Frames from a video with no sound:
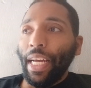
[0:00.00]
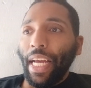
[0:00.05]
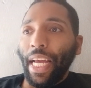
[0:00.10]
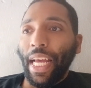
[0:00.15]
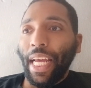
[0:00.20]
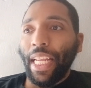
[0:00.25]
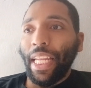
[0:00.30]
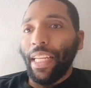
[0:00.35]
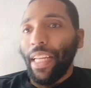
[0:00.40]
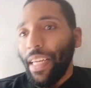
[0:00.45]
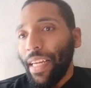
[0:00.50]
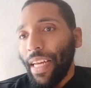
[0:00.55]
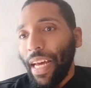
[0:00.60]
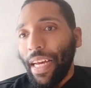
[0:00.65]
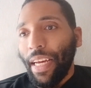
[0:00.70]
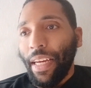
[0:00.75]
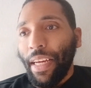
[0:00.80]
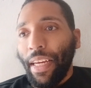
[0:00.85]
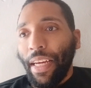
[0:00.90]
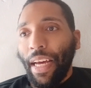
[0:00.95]
And
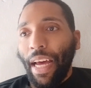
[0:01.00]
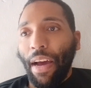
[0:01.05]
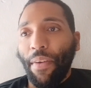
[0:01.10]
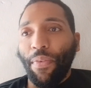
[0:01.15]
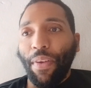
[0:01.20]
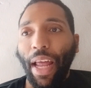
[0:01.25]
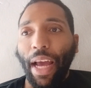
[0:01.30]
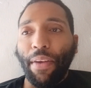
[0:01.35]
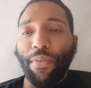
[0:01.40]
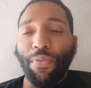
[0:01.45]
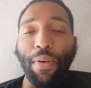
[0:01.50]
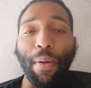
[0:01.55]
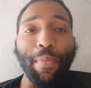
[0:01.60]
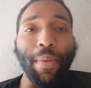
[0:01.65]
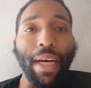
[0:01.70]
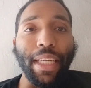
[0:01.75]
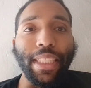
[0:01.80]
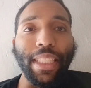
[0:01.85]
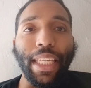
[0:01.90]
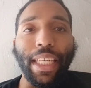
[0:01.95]
I feel like Fremd
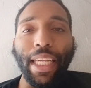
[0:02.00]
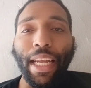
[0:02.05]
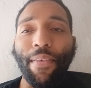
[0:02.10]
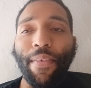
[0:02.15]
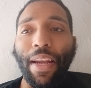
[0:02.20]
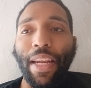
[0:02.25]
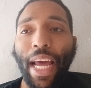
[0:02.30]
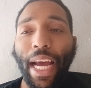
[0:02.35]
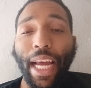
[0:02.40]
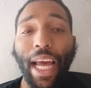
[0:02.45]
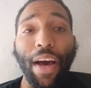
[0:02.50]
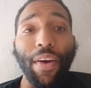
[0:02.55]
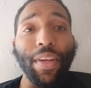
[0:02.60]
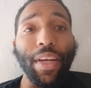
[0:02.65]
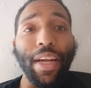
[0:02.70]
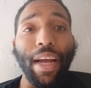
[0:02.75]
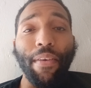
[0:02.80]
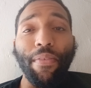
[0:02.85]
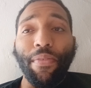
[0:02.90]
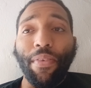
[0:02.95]
does leave that neck out
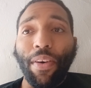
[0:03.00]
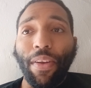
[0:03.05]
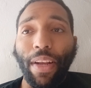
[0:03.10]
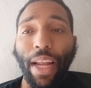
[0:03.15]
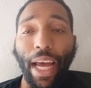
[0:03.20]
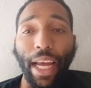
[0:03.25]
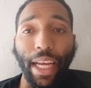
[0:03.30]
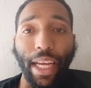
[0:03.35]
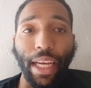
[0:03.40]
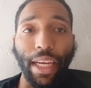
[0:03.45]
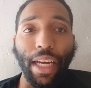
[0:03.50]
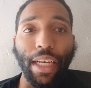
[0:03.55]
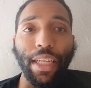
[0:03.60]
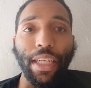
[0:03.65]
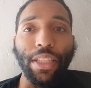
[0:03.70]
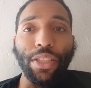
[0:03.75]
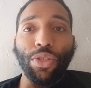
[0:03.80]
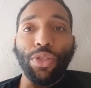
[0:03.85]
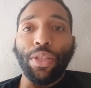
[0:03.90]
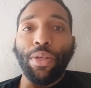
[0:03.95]
there, and I feel like
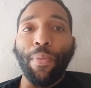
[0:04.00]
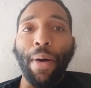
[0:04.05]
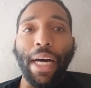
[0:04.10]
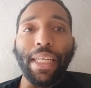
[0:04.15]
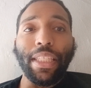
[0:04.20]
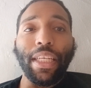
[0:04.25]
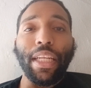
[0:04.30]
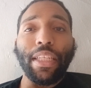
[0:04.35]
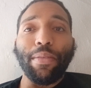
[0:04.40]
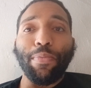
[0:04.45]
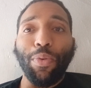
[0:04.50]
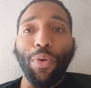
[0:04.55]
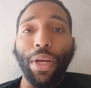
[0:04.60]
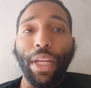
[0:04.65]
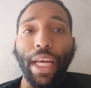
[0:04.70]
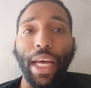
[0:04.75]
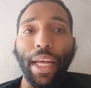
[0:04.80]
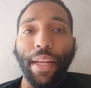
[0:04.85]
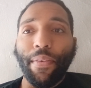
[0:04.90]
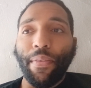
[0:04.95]
Dumas can exploit
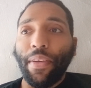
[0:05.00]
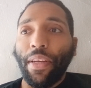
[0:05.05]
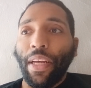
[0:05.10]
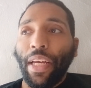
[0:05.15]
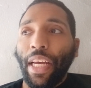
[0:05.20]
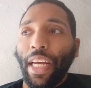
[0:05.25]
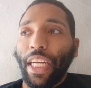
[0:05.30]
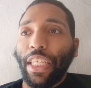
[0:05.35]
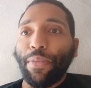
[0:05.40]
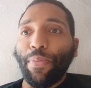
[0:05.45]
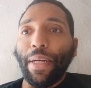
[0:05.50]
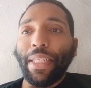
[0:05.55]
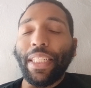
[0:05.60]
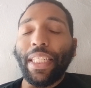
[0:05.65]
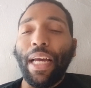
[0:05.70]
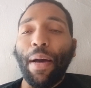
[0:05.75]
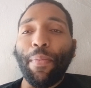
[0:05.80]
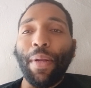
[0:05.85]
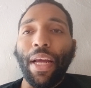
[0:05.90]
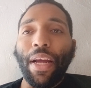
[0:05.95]
that, especially
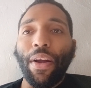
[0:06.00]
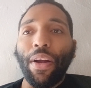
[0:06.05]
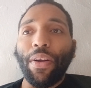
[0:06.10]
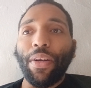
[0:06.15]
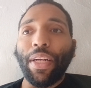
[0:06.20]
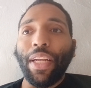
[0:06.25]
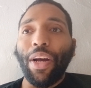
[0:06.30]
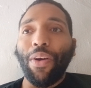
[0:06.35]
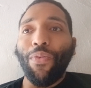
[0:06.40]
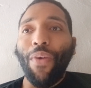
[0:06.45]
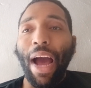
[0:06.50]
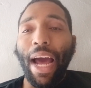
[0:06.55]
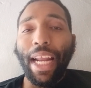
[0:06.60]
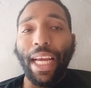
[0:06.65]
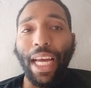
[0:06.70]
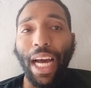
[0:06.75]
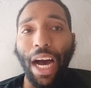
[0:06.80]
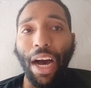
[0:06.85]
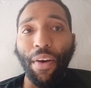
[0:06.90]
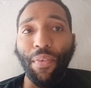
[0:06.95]
coming there, you know, riding
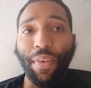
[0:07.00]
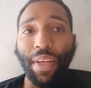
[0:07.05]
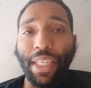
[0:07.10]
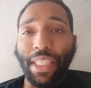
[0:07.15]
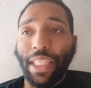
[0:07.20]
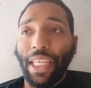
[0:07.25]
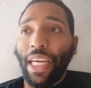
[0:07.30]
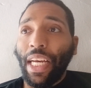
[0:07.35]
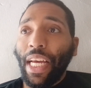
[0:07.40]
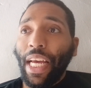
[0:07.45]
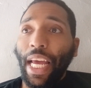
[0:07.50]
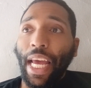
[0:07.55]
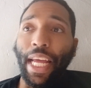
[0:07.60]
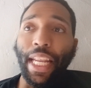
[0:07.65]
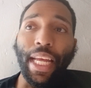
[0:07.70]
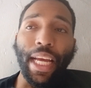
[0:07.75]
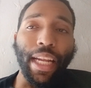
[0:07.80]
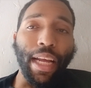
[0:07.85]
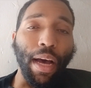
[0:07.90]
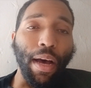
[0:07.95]
confidence,
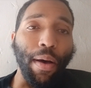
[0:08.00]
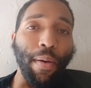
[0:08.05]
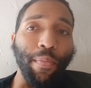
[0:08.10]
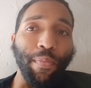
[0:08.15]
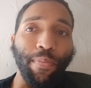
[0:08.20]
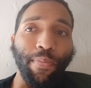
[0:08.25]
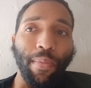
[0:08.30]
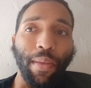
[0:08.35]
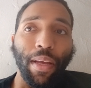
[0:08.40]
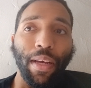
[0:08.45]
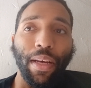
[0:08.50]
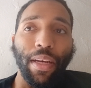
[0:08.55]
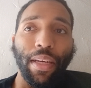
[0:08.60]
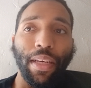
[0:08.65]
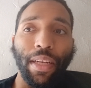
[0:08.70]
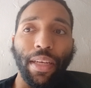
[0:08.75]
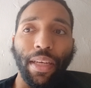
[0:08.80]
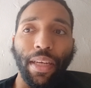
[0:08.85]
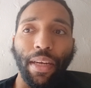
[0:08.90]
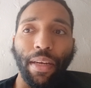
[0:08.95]
and then
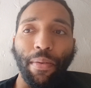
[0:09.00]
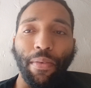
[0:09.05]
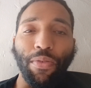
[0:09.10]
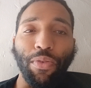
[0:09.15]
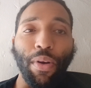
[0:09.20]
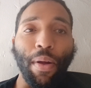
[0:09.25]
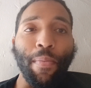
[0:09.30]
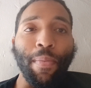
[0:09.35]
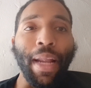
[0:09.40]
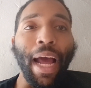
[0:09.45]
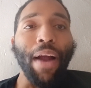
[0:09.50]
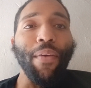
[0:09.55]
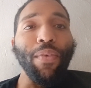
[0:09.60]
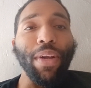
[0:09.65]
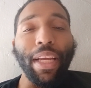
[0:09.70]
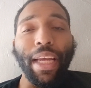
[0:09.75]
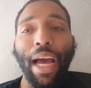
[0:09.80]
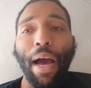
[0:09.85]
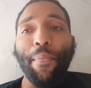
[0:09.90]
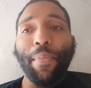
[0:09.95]
Fremd not
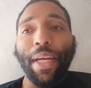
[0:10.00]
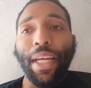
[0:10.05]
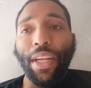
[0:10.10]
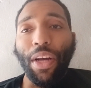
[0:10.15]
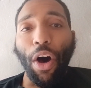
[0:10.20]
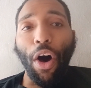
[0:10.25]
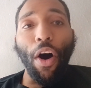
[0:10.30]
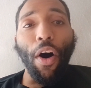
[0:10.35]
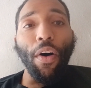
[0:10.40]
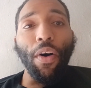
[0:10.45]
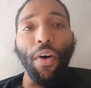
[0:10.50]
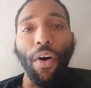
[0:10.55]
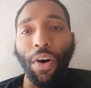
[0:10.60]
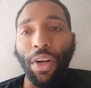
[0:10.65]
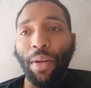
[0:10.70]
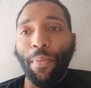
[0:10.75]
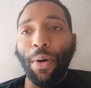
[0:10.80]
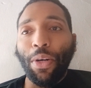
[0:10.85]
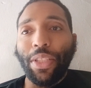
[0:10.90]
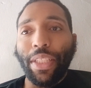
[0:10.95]
really coming in all on
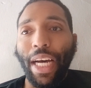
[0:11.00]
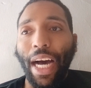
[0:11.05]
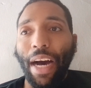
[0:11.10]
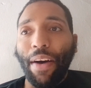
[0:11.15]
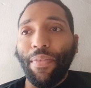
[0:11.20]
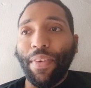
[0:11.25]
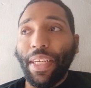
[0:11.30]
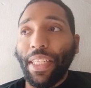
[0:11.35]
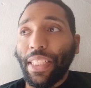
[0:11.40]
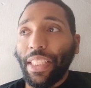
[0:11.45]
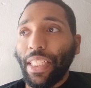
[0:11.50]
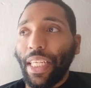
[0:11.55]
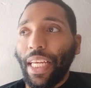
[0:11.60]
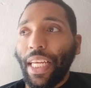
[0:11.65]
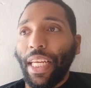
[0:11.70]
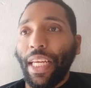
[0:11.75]
the most confidence,